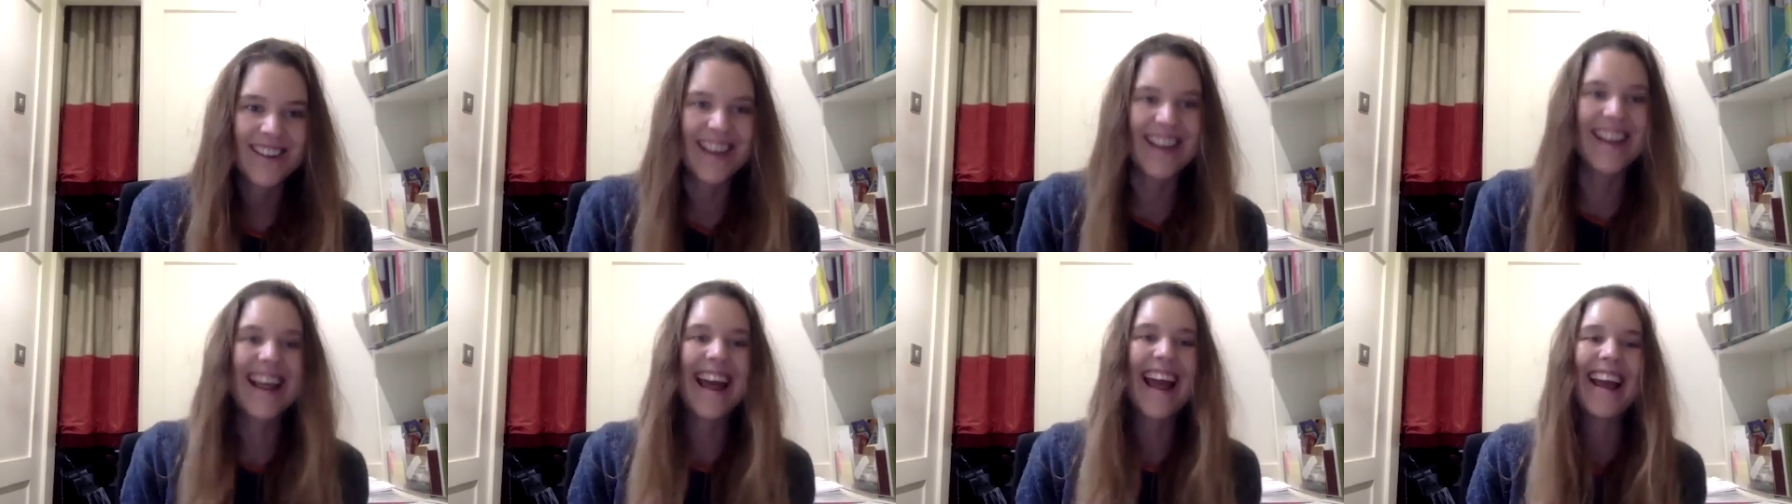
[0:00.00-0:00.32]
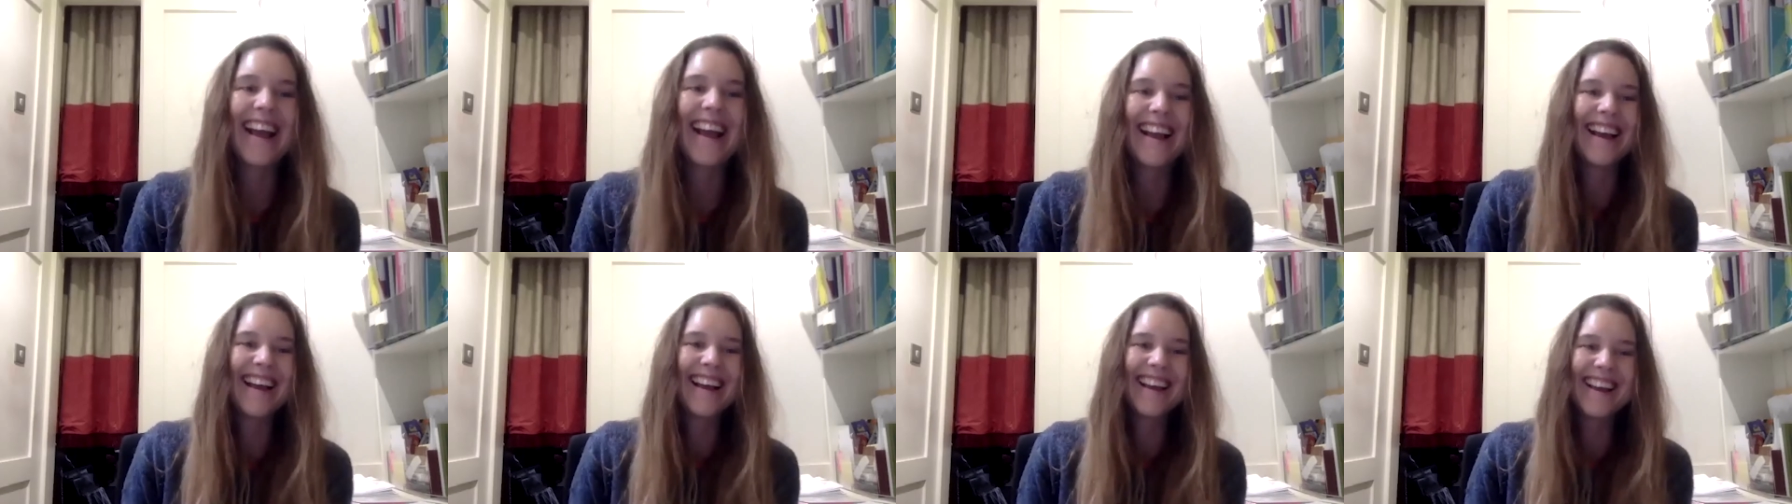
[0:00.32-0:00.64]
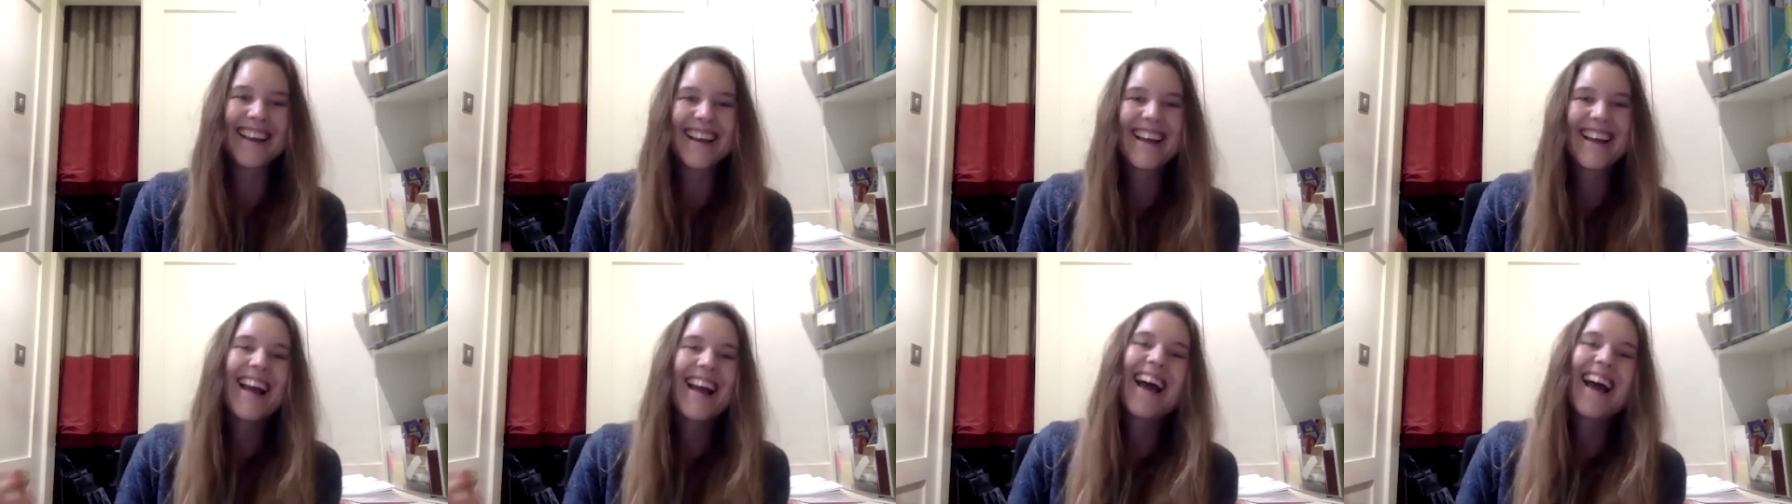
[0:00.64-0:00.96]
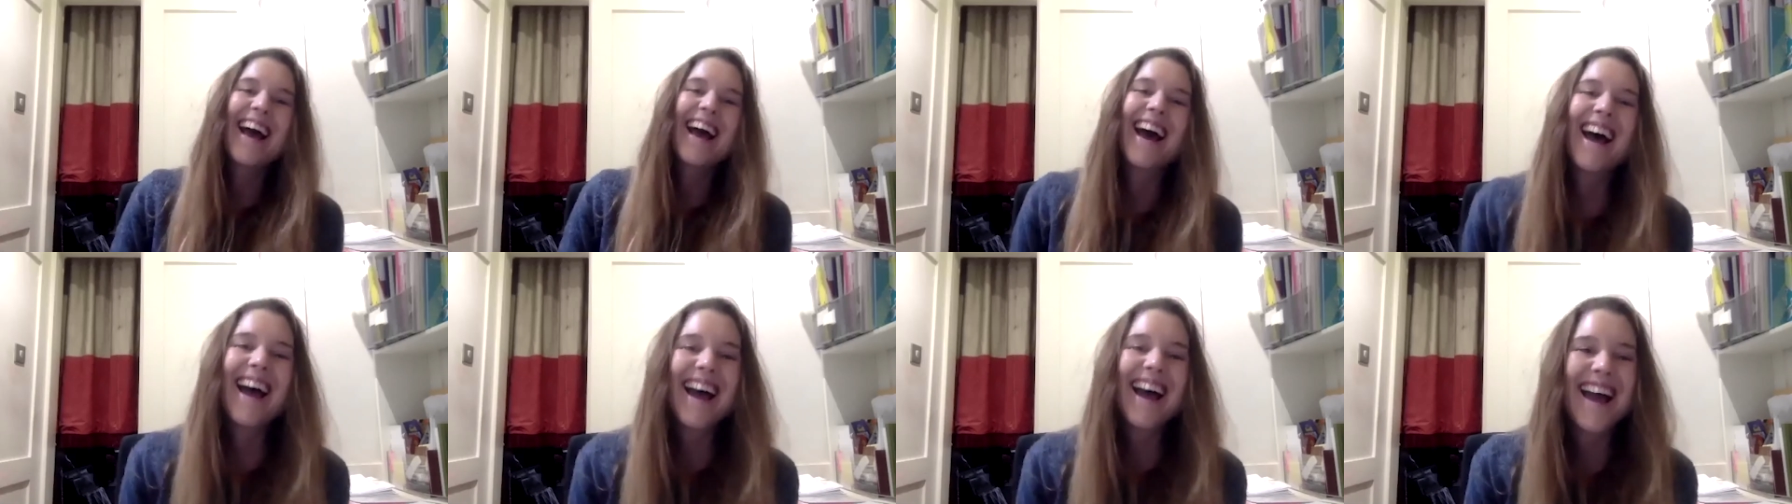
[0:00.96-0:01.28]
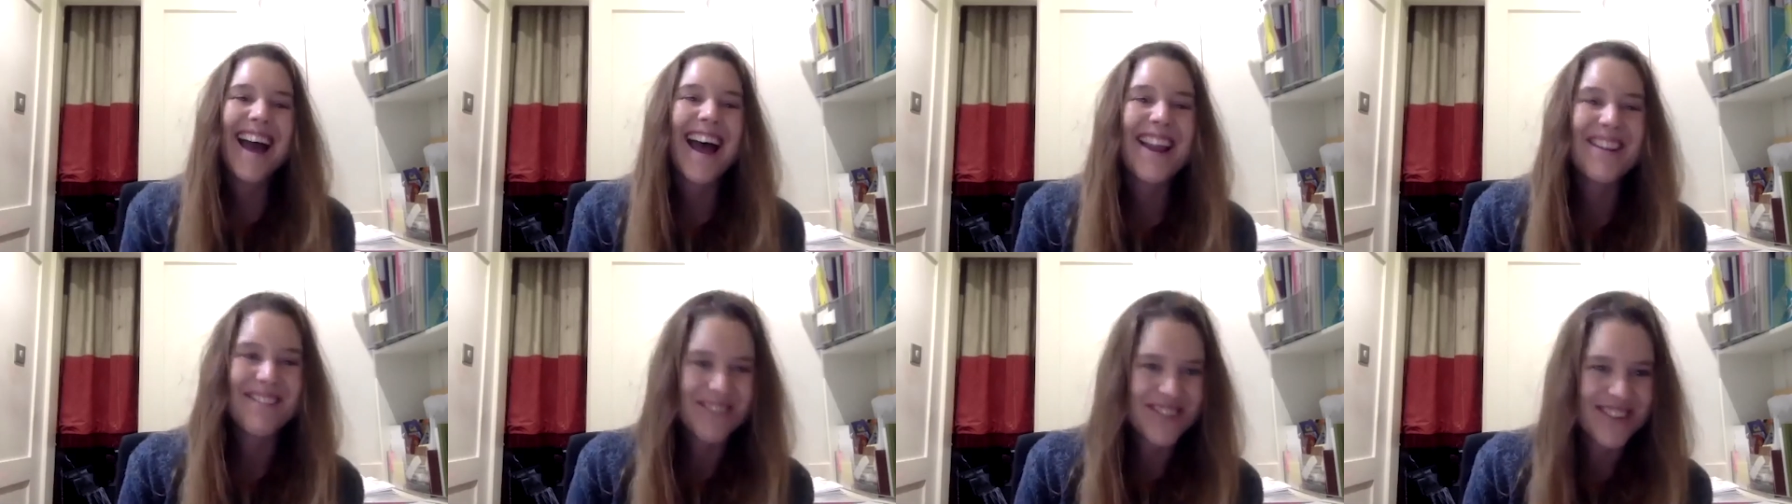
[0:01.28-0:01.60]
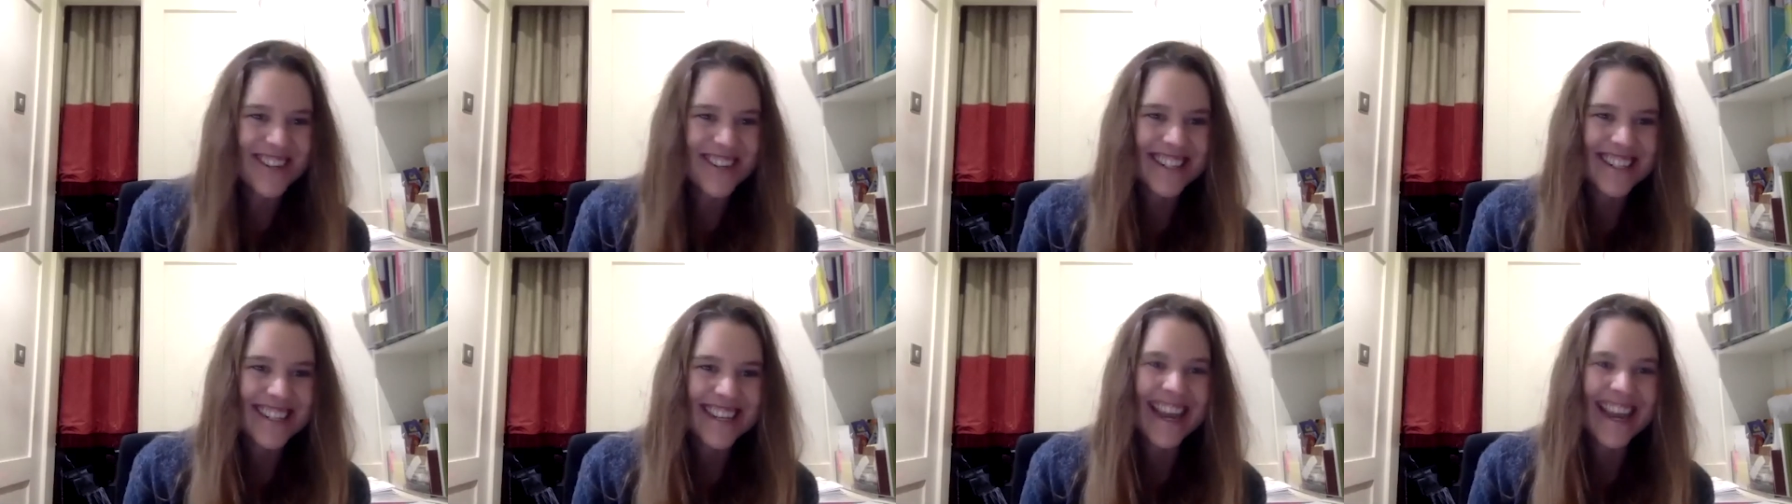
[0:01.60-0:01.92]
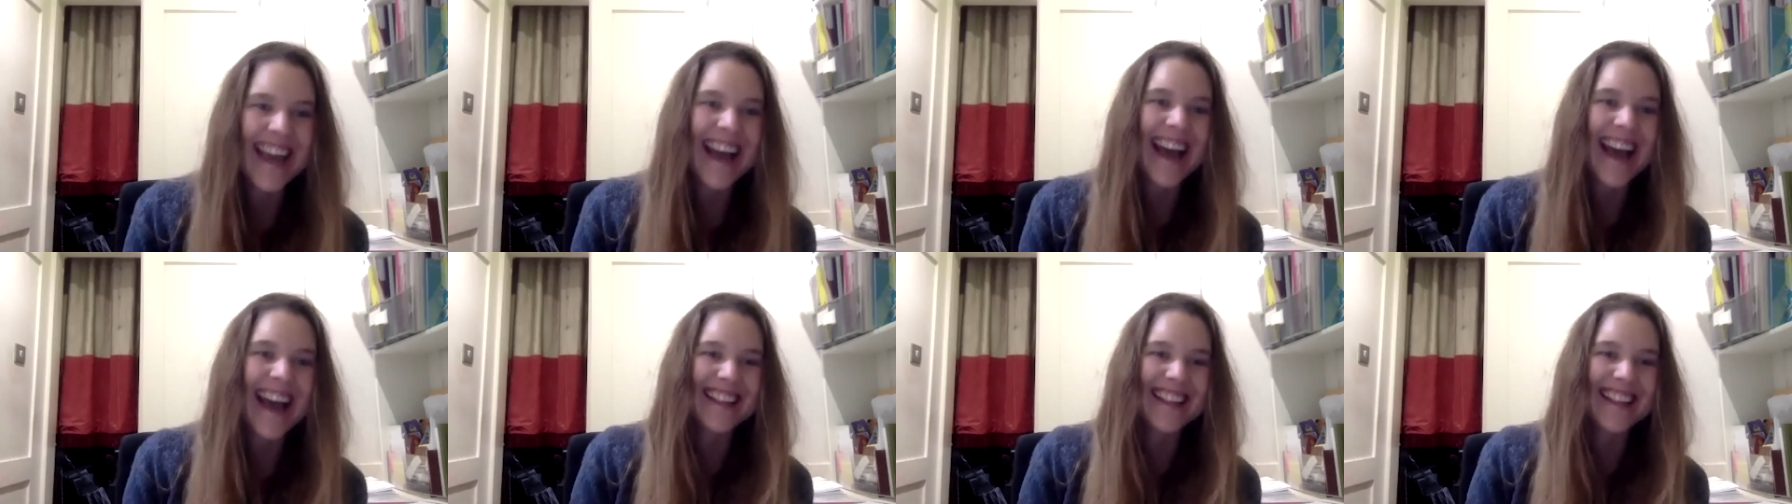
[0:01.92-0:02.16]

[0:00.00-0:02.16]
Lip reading: and water